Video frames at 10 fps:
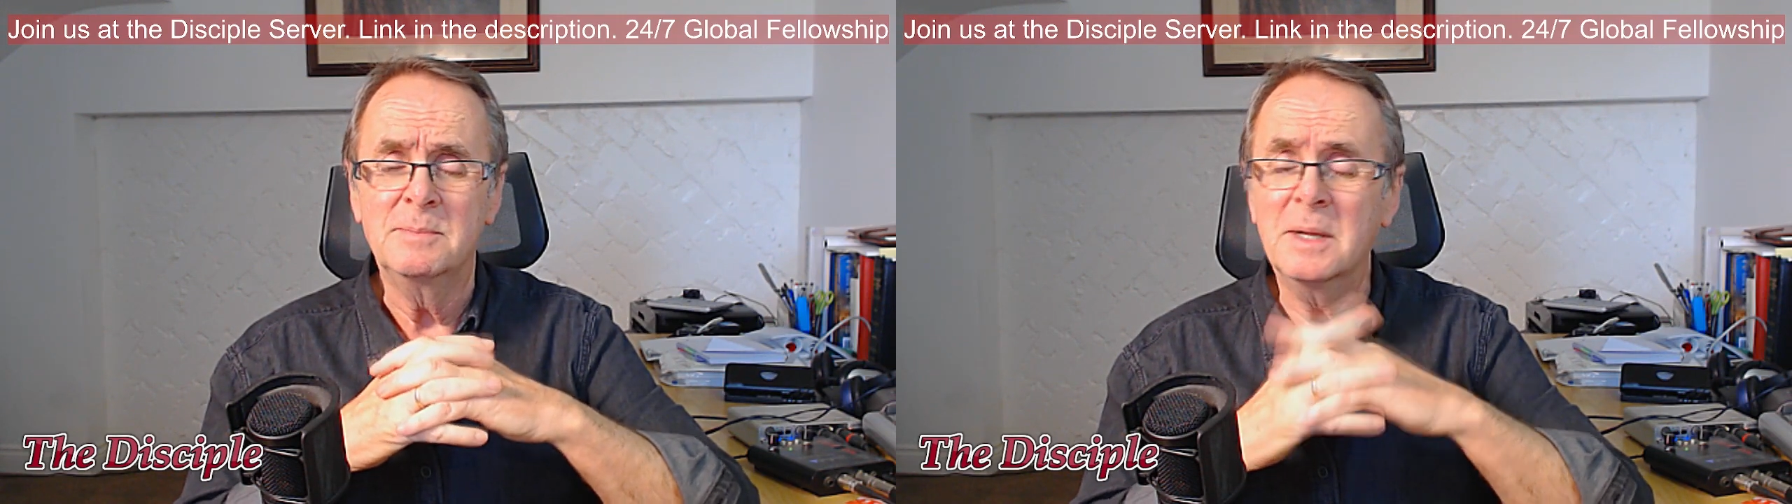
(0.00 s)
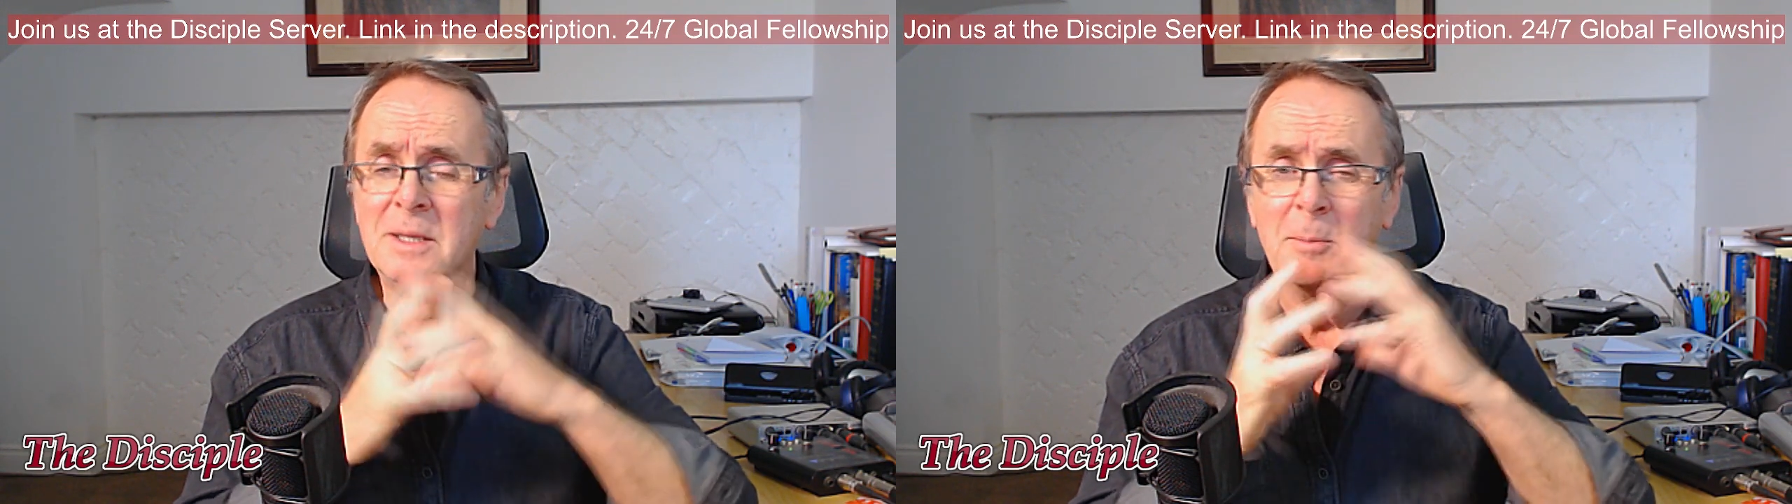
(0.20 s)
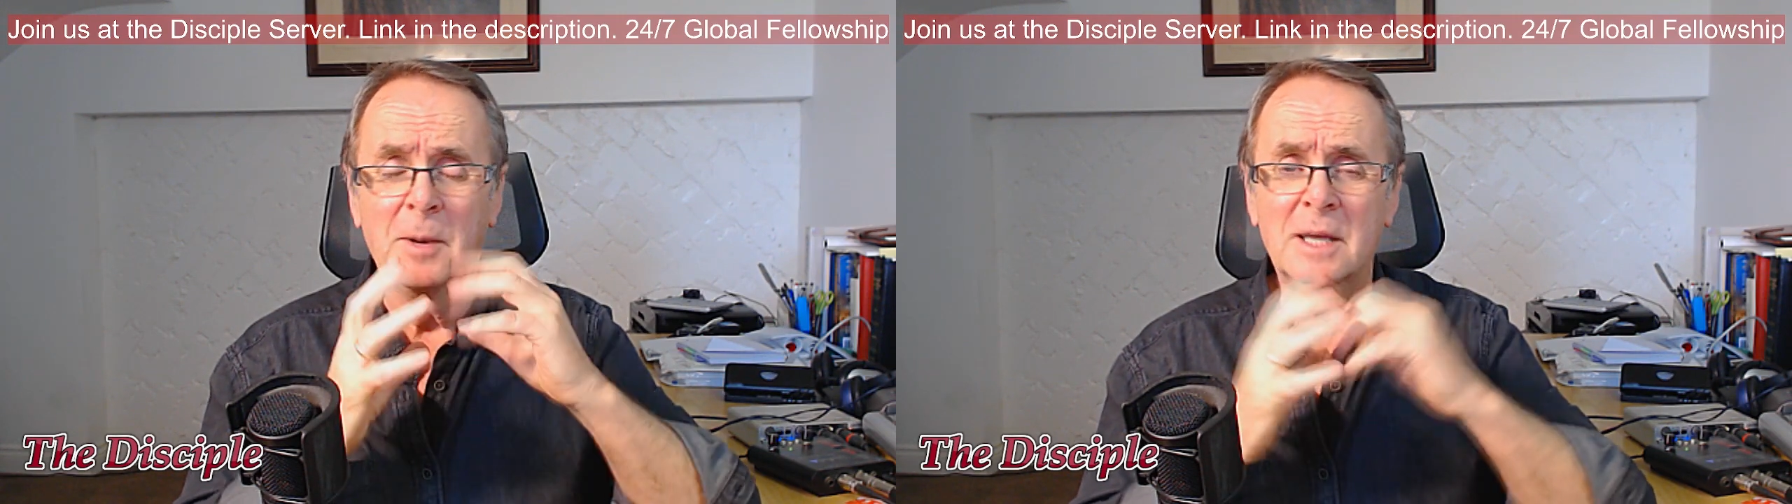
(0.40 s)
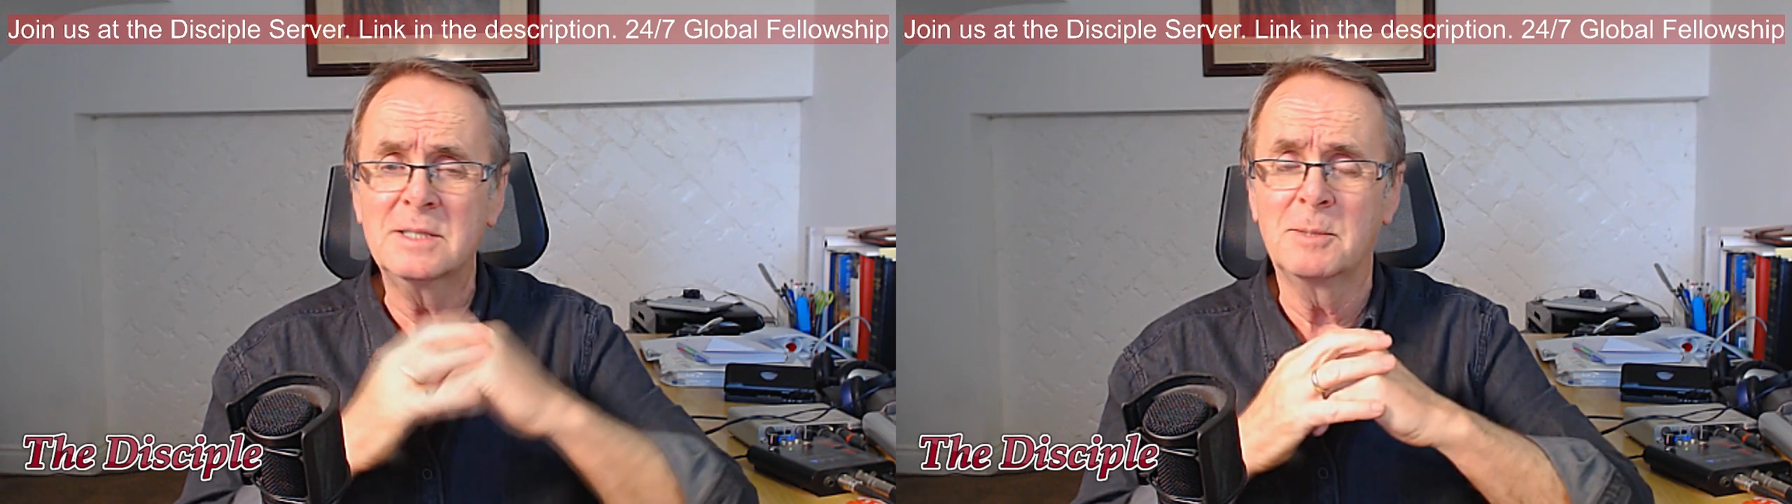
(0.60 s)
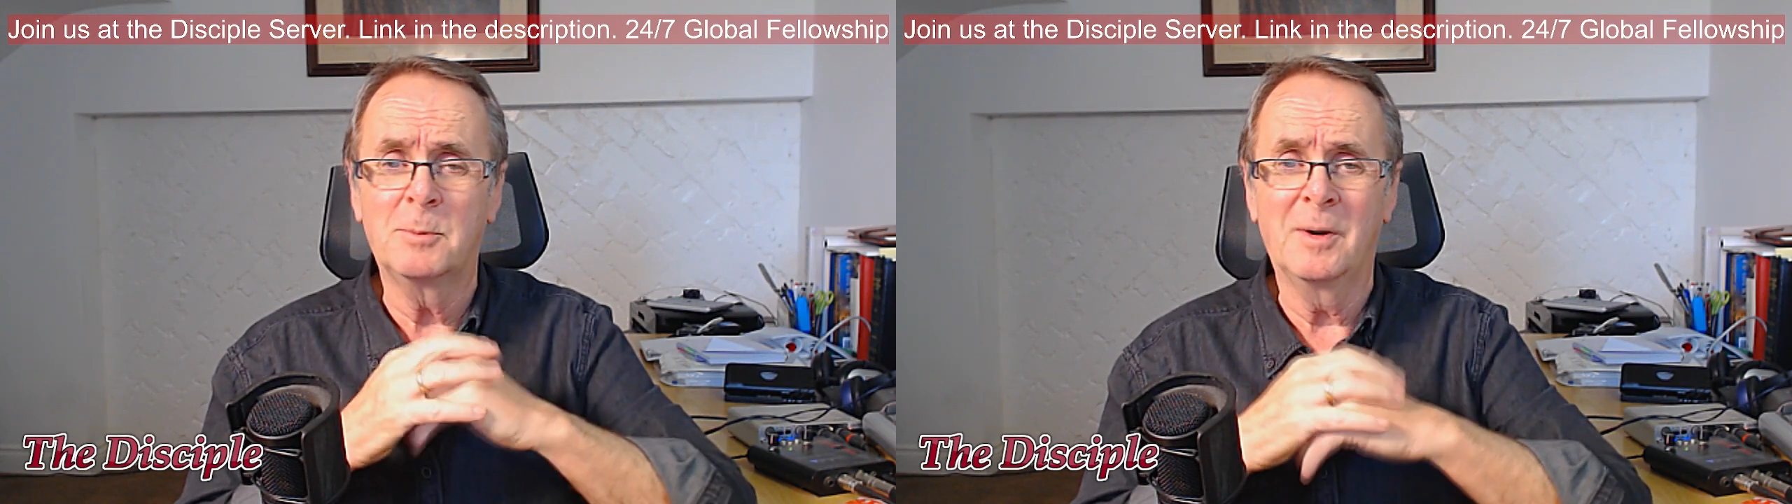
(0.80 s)
Build a
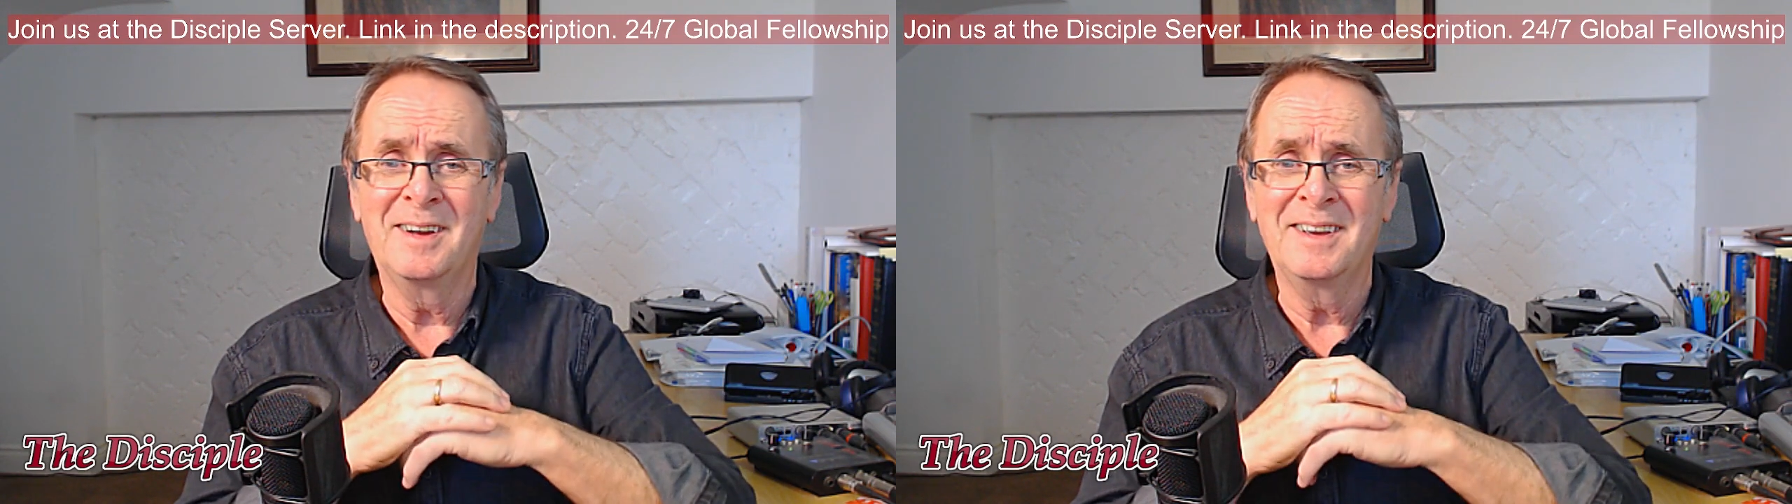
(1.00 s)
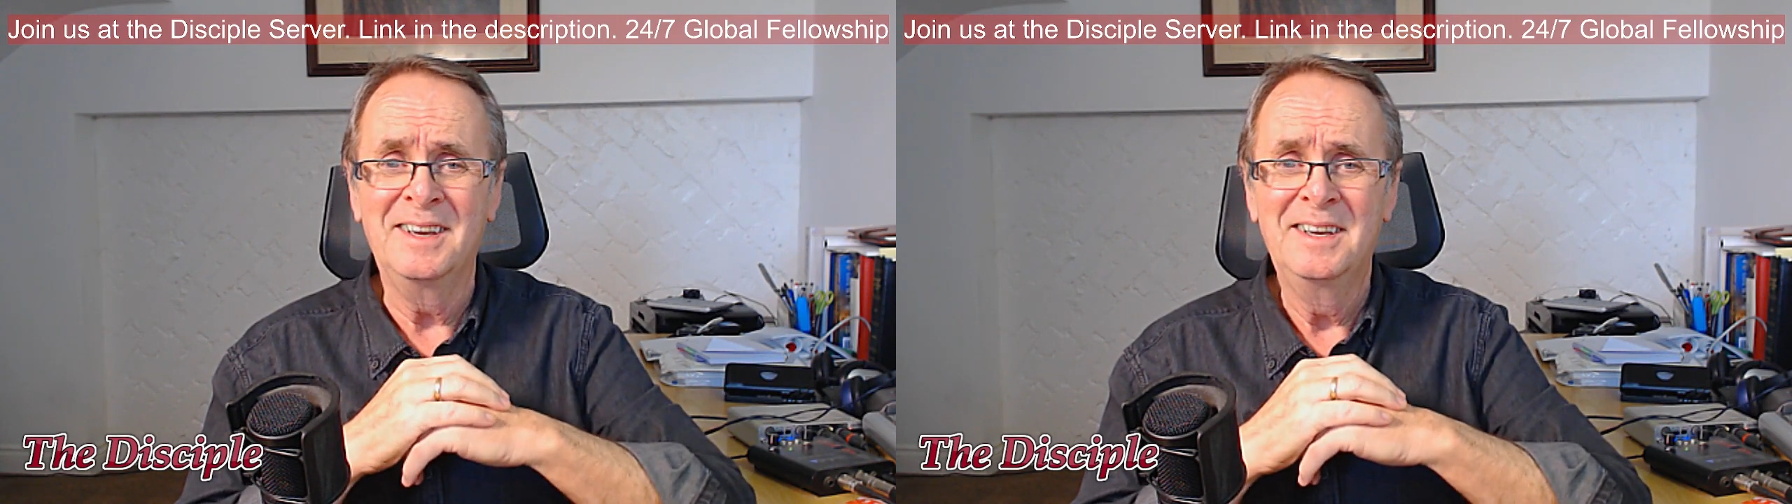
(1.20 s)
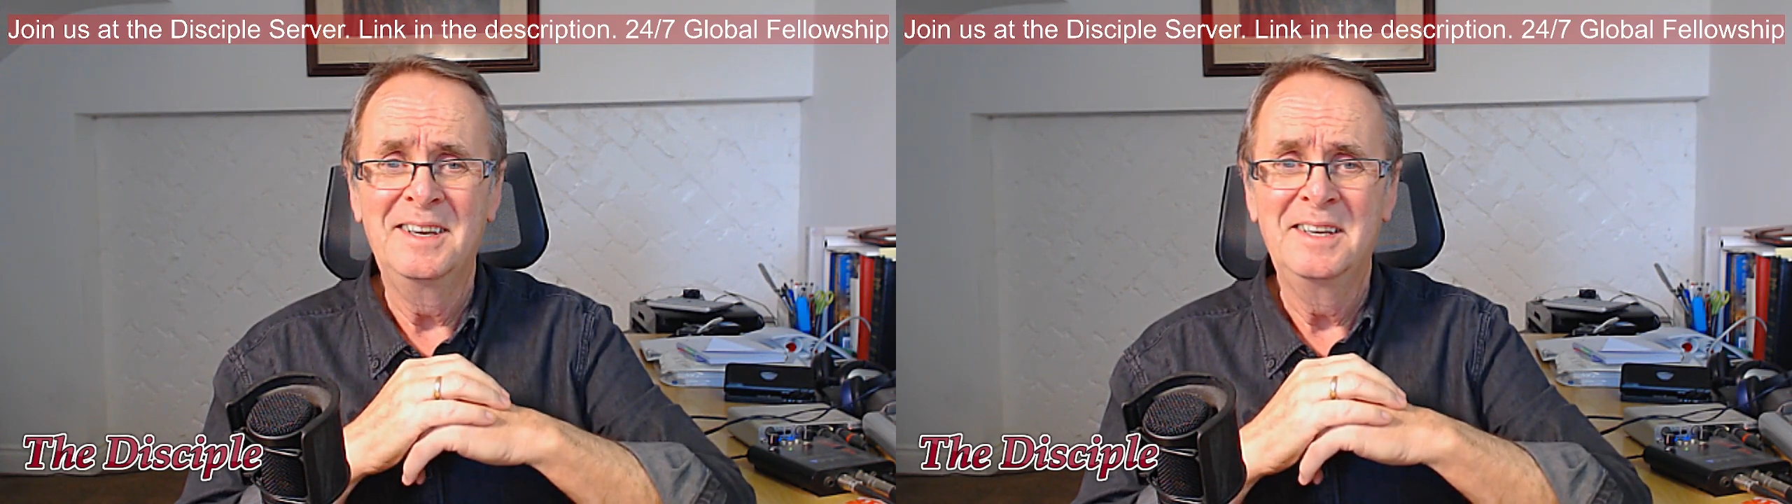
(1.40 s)
place to pray